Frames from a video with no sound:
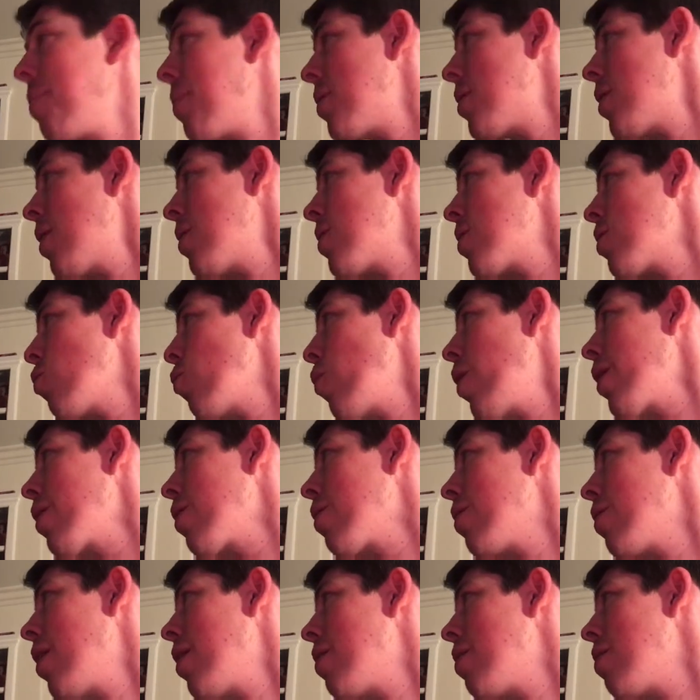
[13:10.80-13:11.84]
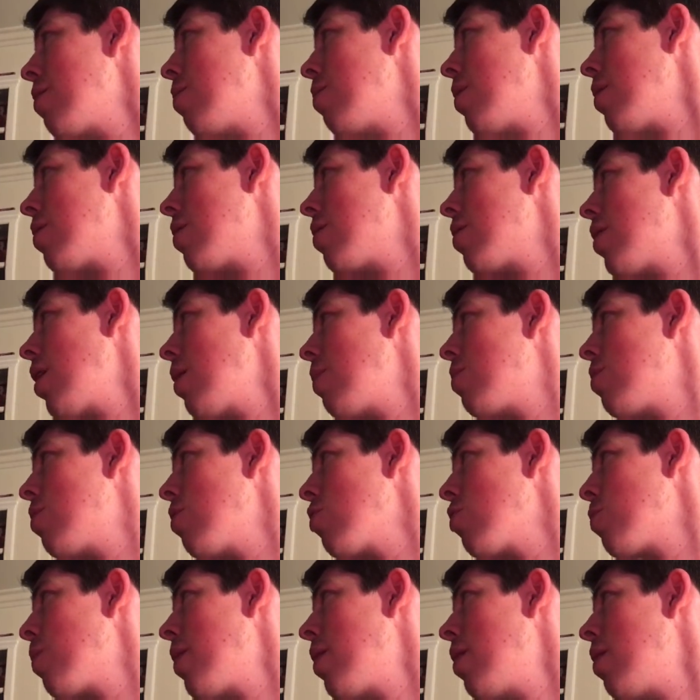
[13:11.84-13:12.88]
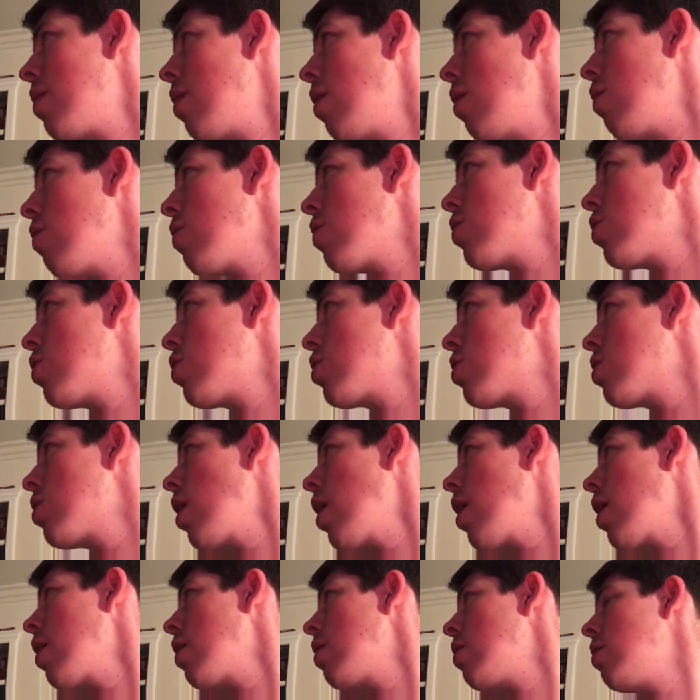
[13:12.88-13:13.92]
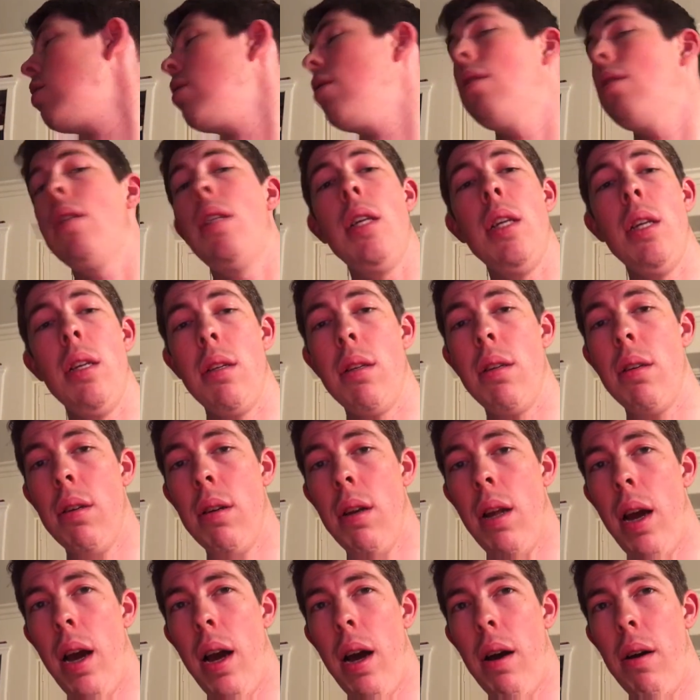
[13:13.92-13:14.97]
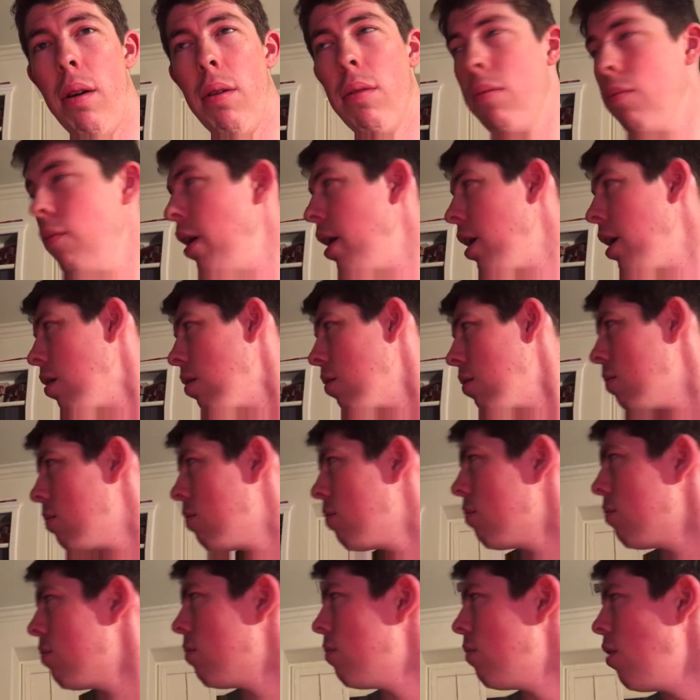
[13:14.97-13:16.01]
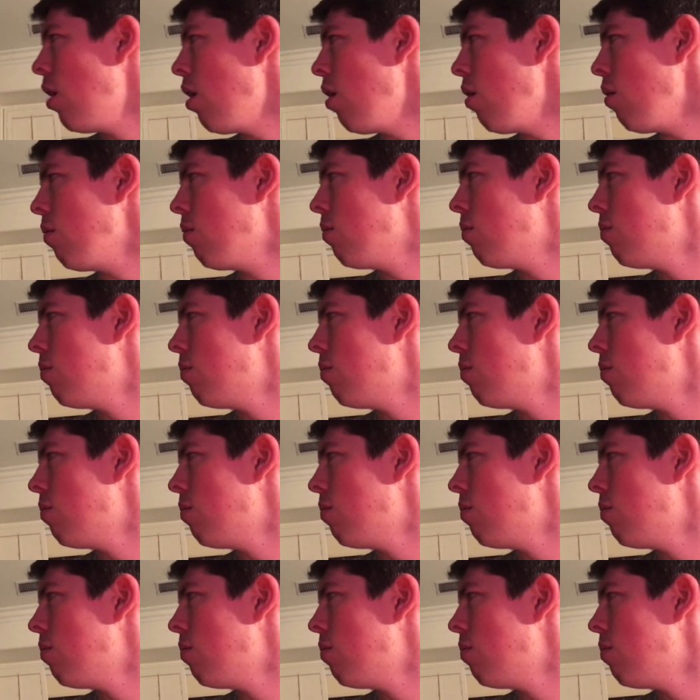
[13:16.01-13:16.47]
Sounds like the record ended, but the tape's still spinning. Oh, it's side D now. Wait, no.